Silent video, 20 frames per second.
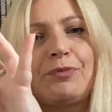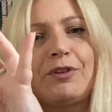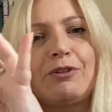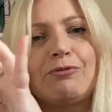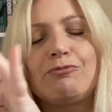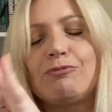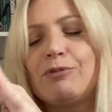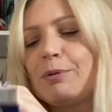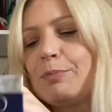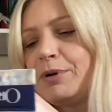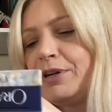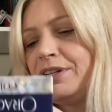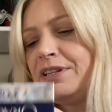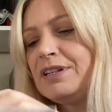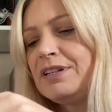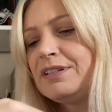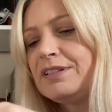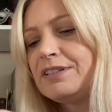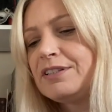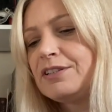ribbon
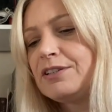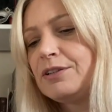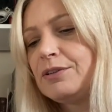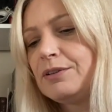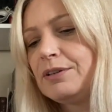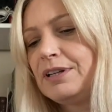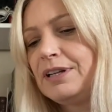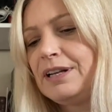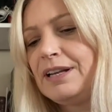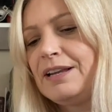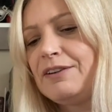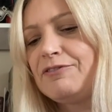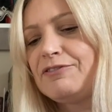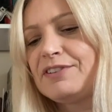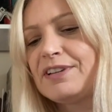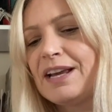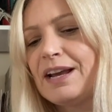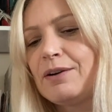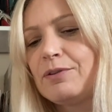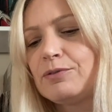to
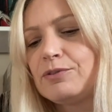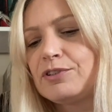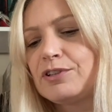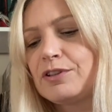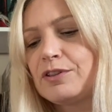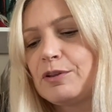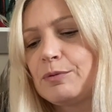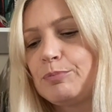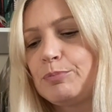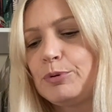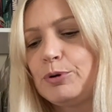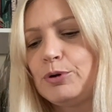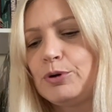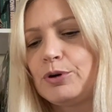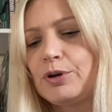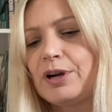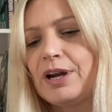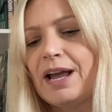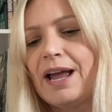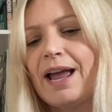lift out the
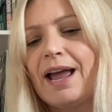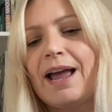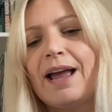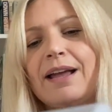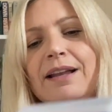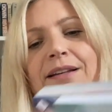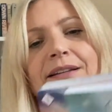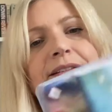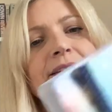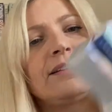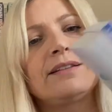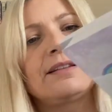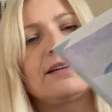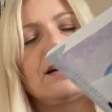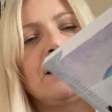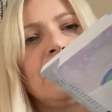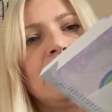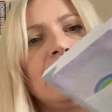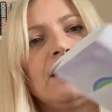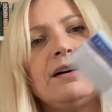book and the
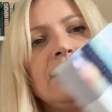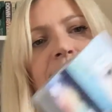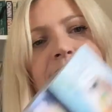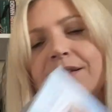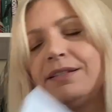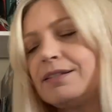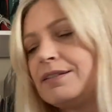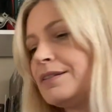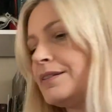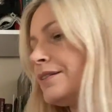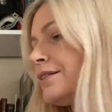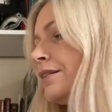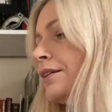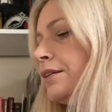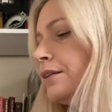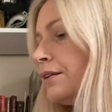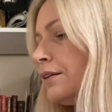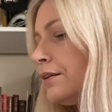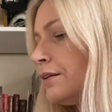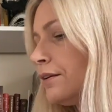cards.
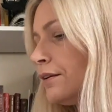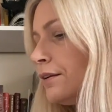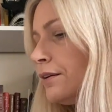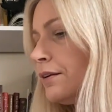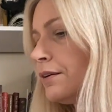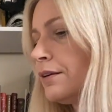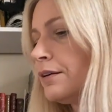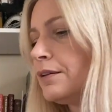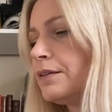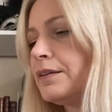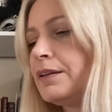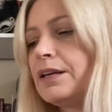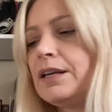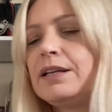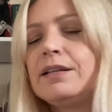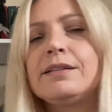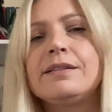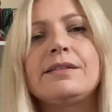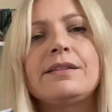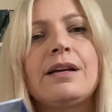And the
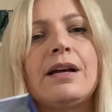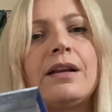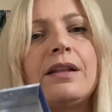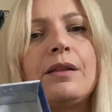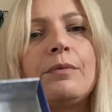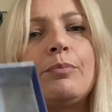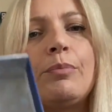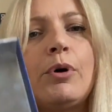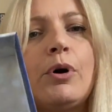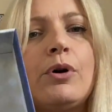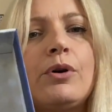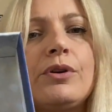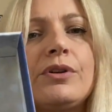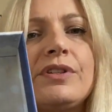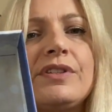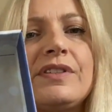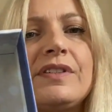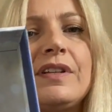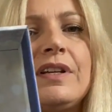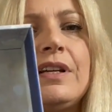inside of the
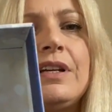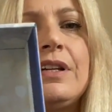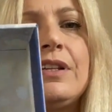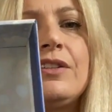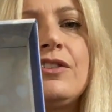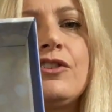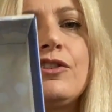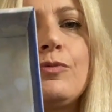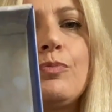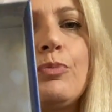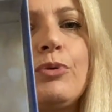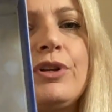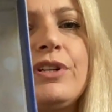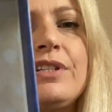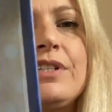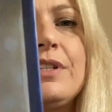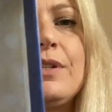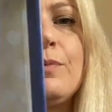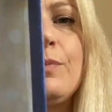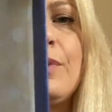box is just printed